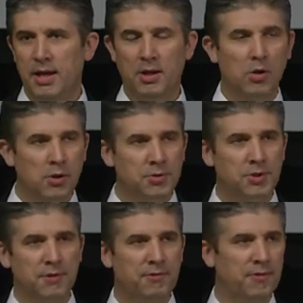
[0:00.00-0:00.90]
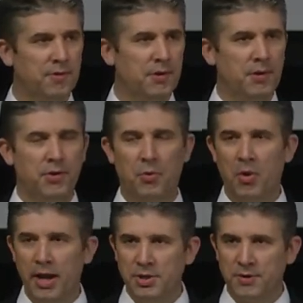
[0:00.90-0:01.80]
Inclusive, the
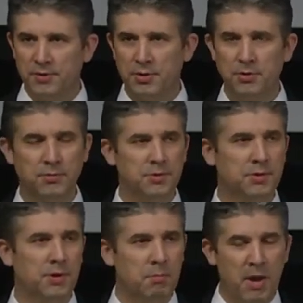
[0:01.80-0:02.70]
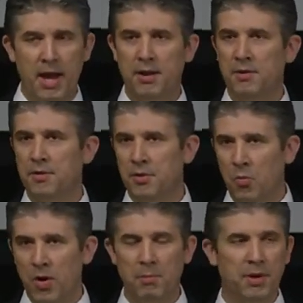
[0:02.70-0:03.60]
range of students, the men, the
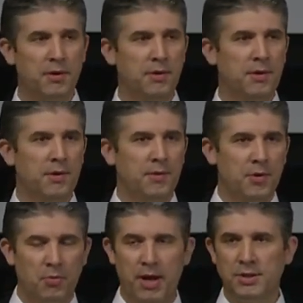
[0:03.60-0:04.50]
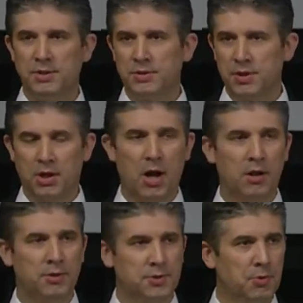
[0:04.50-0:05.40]
women, the races, the
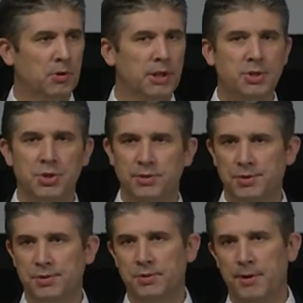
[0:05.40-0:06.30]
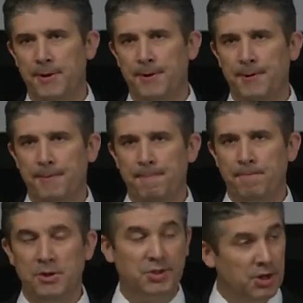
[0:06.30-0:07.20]
colors, the religions.
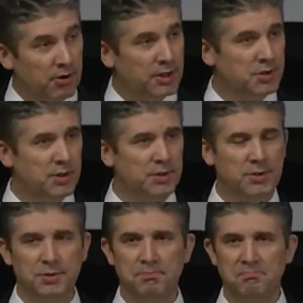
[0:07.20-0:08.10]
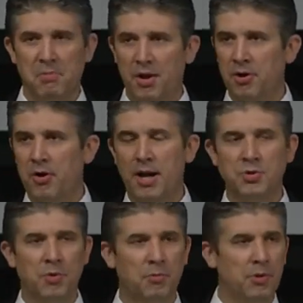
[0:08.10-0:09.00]
The seriousness,
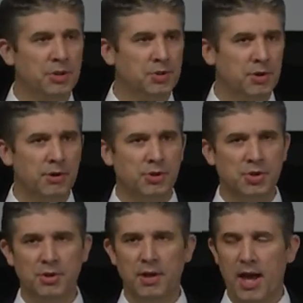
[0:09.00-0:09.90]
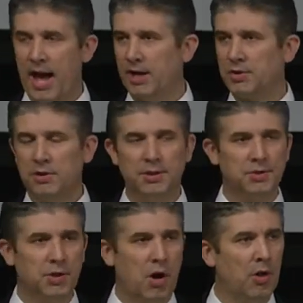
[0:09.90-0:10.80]
undergraduate research,
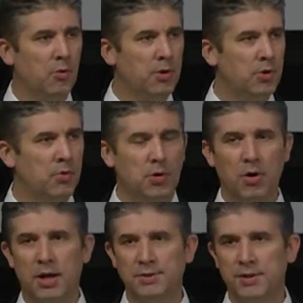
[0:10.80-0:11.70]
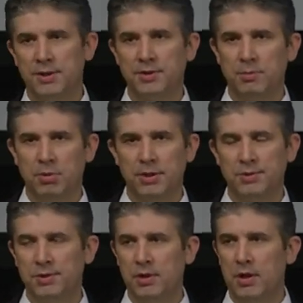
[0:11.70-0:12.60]
excellence in all that we do across the
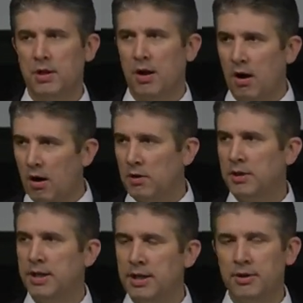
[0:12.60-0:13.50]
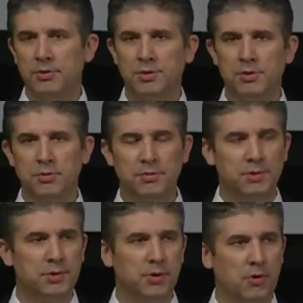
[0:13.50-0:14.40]
disciplines, all leading those
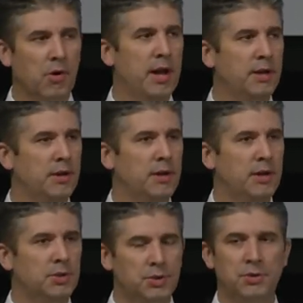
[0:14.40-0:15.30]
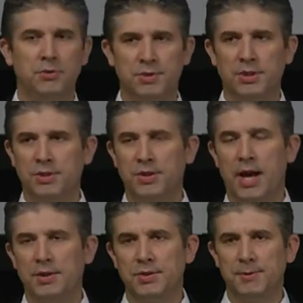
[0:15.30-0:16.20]
students to great student
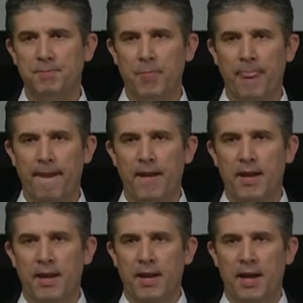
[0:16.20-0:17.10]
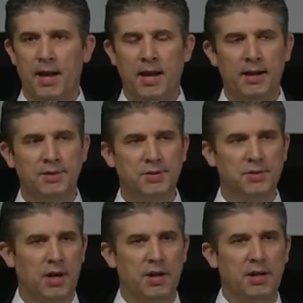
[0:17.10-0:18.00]
success. And it's,
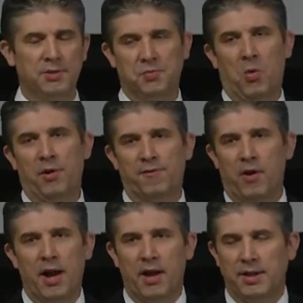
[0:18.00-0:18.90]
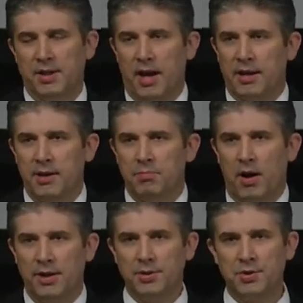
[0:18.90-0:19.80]
it's wonderful. I, I, I keep,
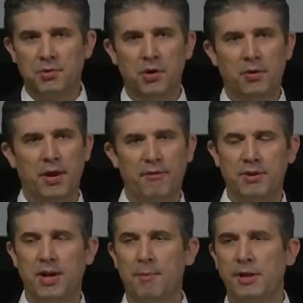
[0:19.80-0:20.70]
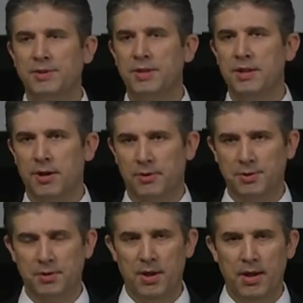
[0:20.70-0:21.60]
I just thrill every time I see
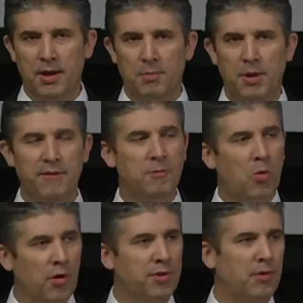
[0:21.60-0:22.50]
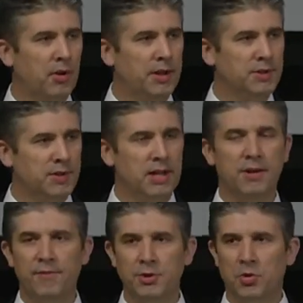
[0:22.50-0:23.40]
those. But even more thrilling is the
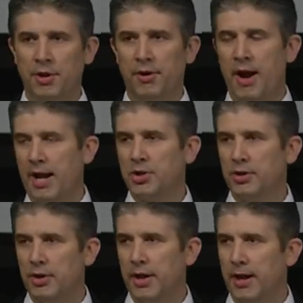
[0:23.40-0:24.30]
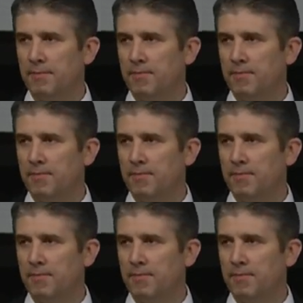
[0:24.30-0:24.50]
individual interaction you get.